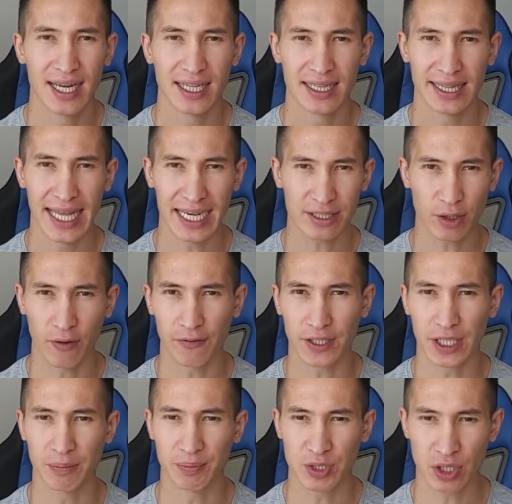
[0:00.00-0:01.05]
Lack of
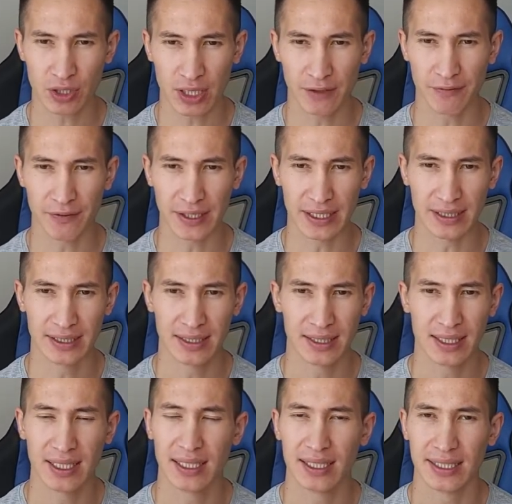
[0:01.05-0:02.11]
cryptography
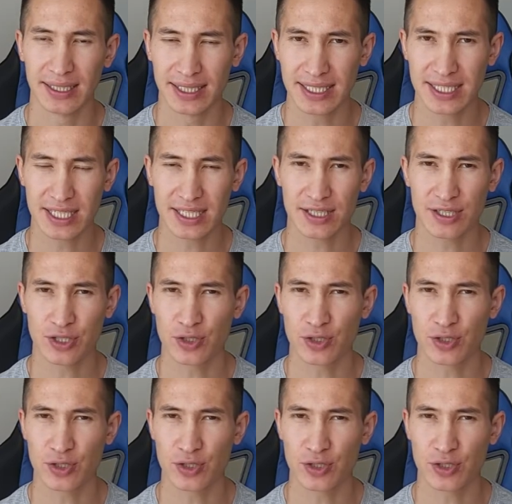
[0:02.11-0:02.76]
leads